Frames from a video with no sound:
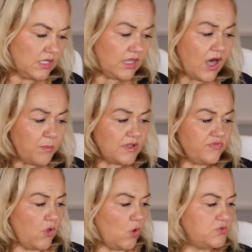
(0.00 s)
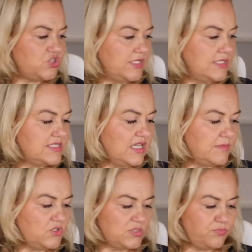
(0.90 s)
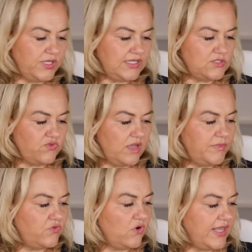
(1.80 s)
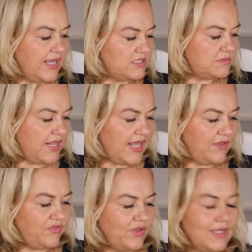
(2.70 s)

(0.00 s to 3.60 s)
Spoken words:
Couple of options, and let me just bring these around before I hit SPF.